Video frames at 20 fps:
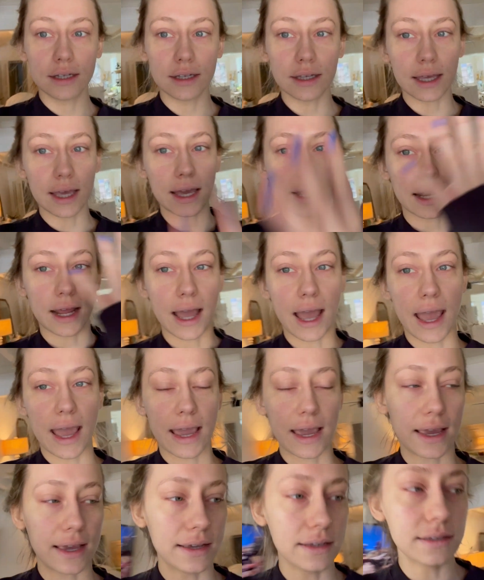in a
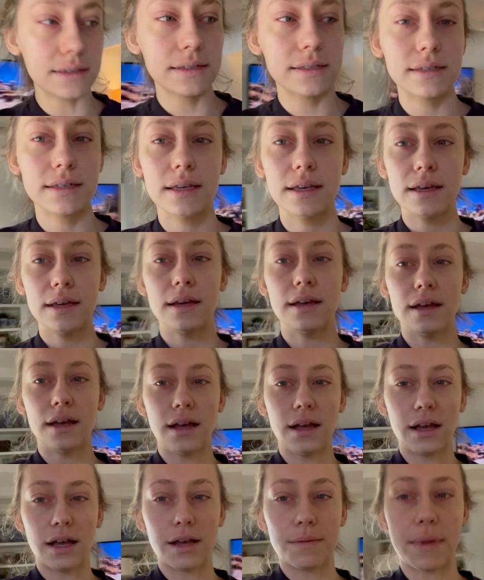haze.
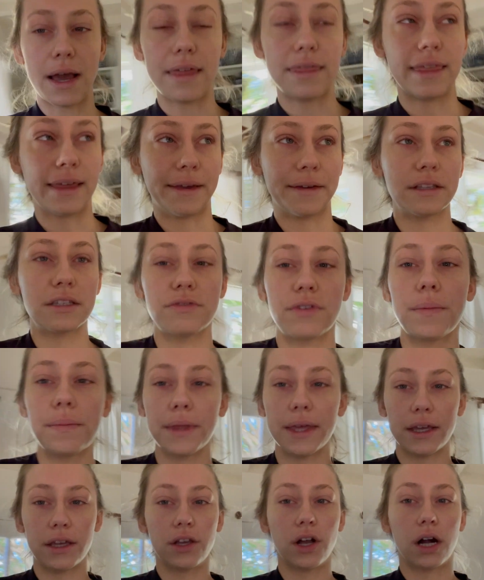I think it's from
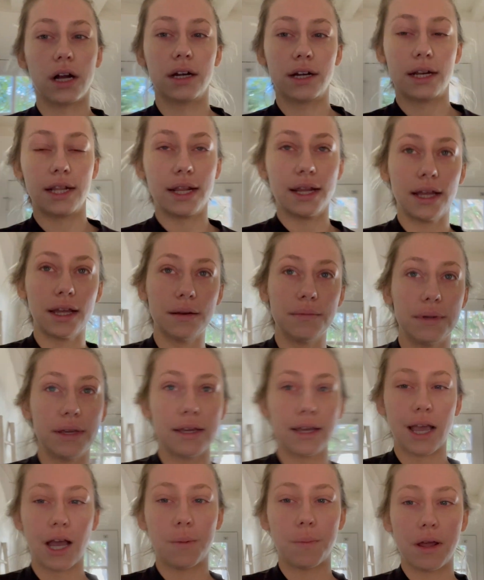like gardening and being
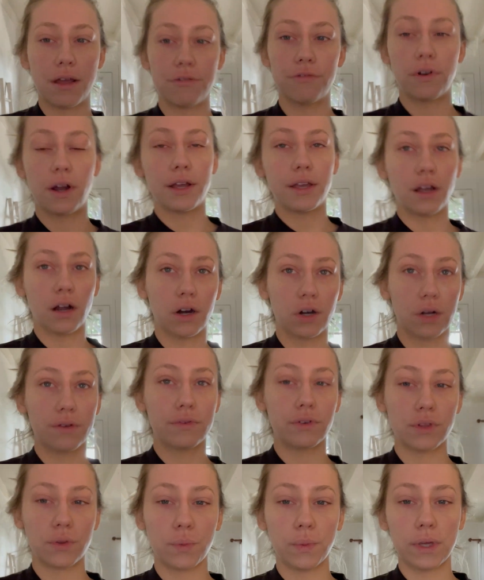out in my front yard over
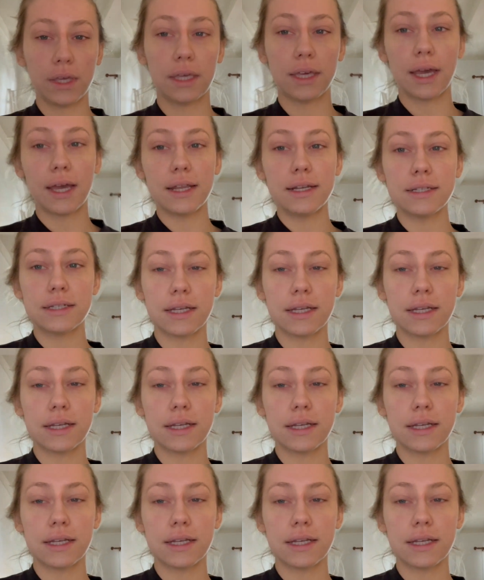the weekend,